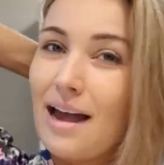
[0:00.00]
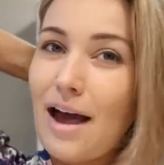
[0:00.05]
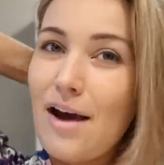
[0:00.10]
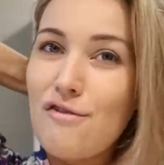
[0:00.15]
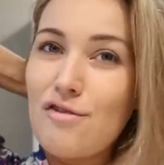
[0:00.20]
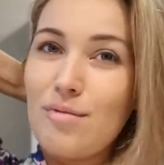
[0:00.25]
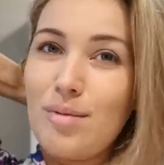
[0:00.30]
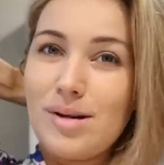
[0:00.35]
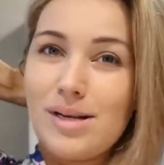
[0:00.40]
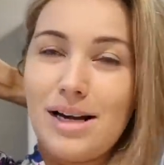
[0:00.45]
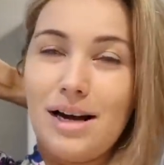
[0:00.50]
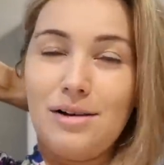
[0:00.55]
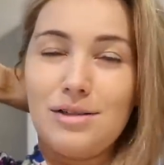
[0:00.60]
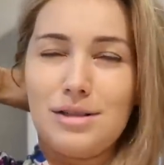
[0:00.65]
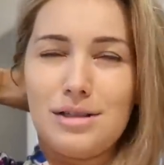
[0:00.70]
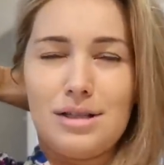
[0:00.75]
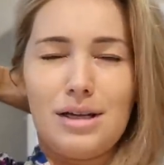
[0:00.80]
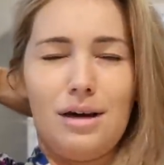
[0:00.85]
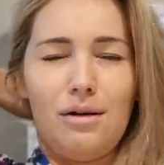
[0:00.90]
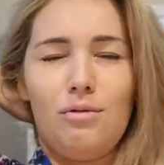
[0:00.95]
Everybody else
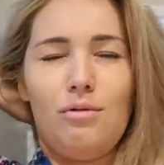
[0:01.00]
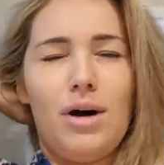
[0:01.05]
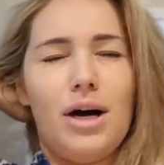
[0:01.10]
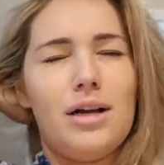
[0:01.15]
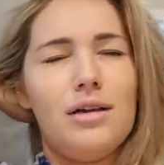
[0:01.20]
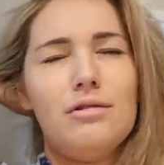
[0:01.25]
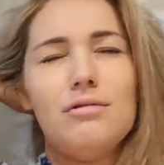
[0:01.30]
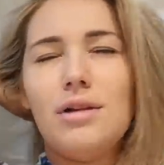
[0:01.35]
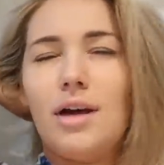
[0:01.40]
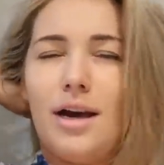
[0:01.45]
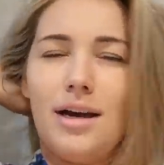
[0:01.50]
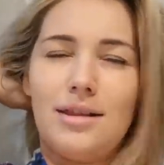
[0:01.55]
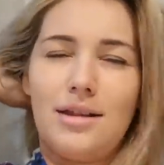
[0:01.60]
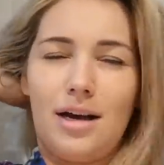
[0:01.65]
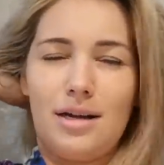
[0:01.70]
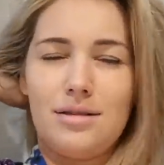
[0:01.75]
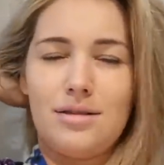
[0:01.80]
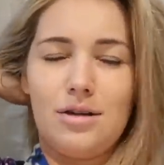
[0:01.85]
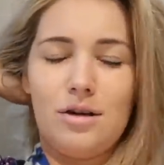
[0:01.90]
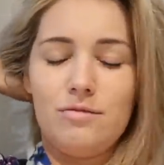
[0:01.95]
is like, why do you like
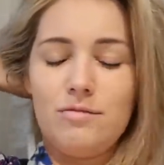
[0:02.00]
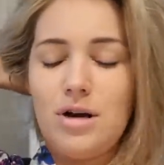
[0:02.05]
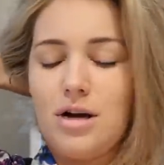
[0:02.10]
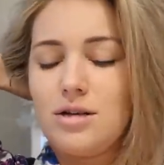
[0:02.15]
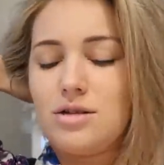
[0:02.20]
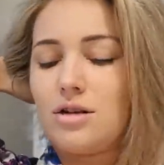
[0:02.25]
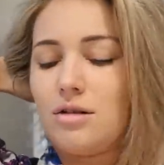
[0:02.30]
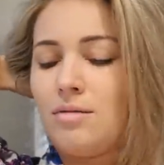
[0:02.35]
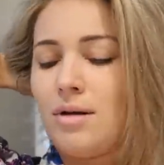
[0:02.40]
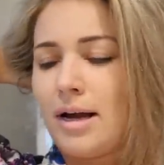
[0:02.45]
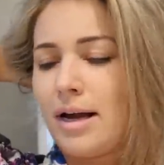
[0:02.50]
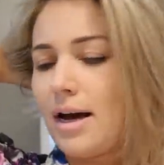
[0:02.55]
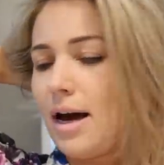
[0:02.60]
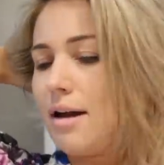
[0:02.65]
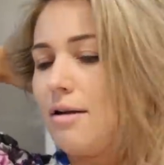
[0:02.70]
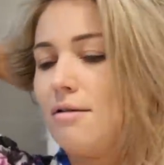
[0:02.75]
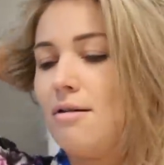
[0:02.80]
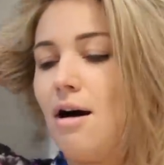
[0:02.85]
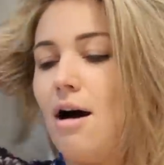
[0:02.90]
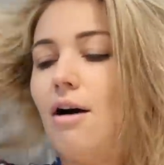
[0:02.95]
that so much? I'm like, I
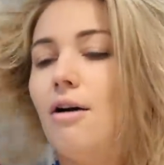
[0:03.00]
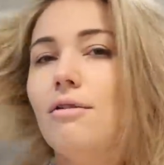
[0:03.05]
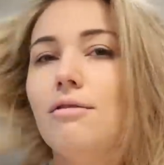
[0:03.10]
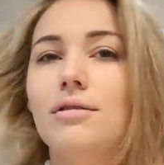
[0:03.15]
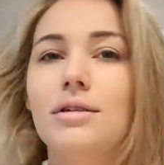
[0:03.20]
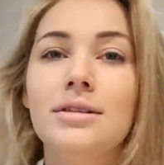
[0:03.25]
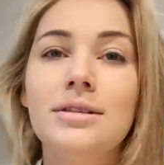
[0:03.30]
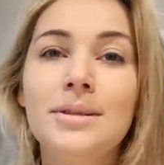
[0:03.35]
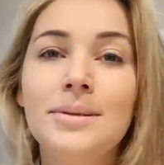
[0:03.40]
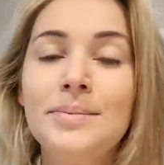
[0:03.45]
don't know.